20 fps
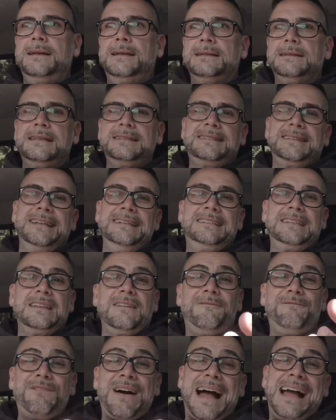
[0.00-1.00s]
listening to the
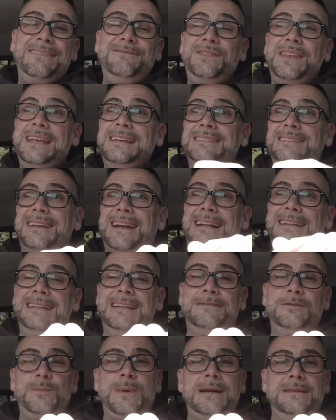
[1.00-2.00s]
5 things that I
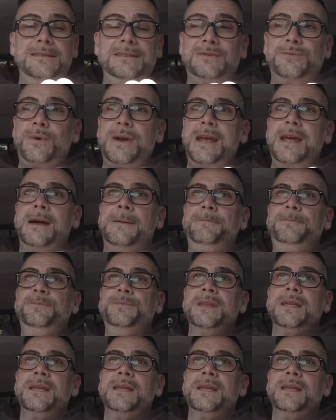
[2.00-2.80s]
love about this Ram.